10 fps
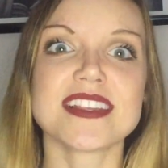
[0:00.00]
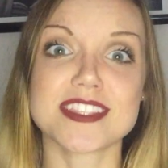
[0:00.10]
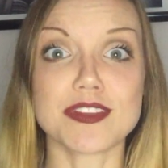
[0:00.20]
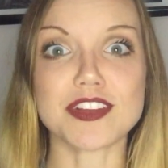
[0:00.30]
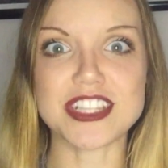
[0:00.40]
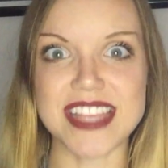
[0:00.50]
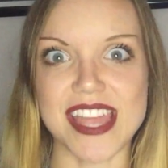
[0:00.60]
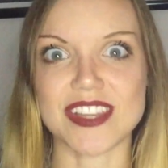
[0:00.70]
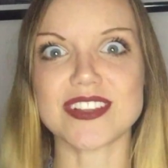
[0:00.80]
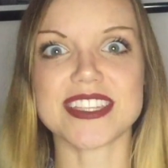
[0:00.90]
silver
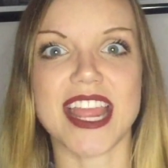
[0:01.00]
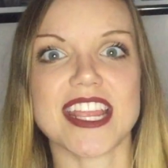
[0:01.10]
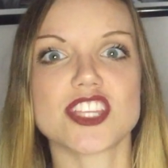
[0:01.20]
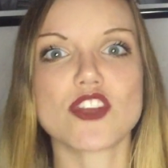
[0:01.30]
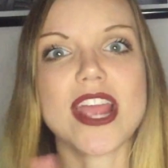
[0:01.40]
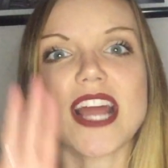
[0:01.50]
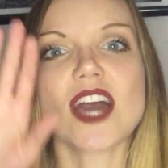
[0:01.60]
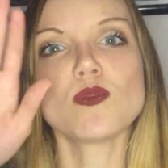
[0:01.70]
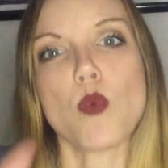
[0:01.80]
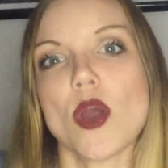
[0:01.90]
sandals and I tried
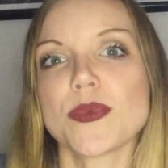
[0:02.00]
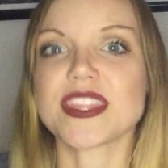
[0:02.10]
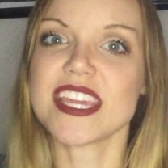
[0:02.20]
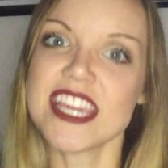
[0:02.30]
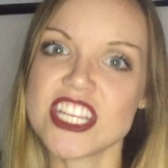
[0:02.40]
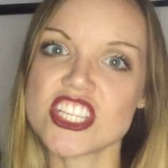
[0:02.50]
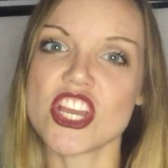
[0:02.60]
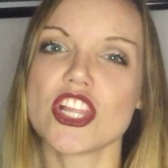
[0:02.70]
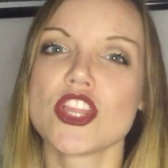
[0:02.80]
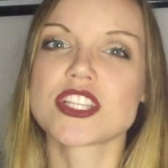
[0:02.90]
on one with each,
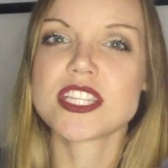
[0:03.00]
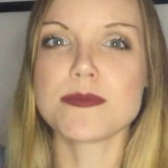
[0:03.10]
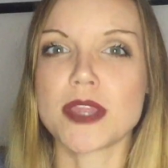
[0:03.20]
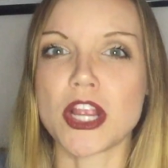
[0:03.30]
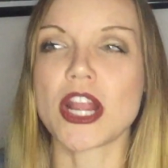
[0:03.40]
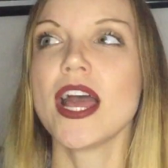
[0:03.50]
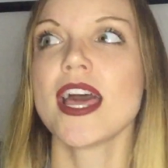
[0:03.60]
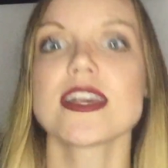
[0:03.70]
looked in the mirror.